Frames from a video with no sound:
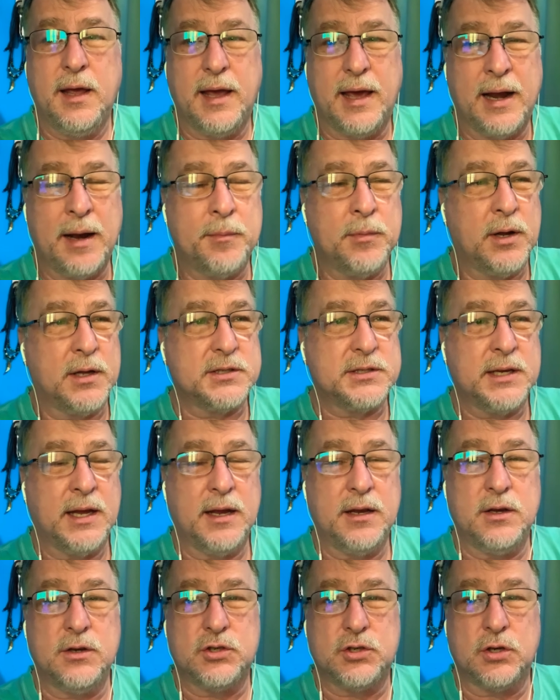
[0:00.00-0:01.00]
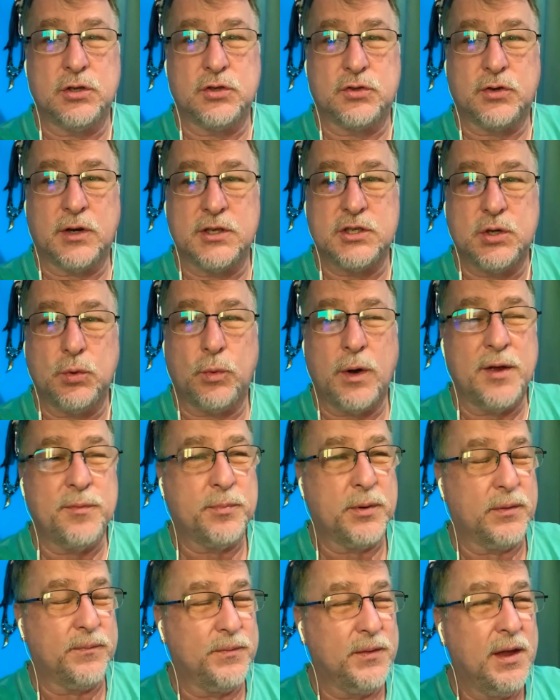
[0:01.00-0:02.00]
And I'm not saying you shouldn't trust your wife,
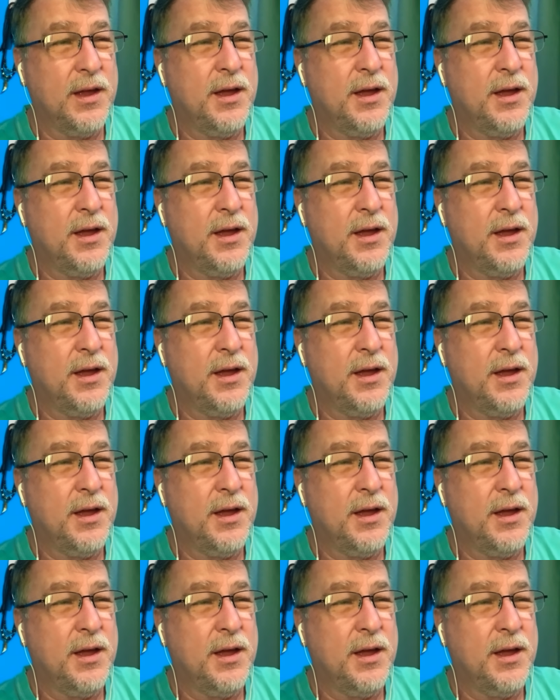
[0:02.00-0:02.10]
but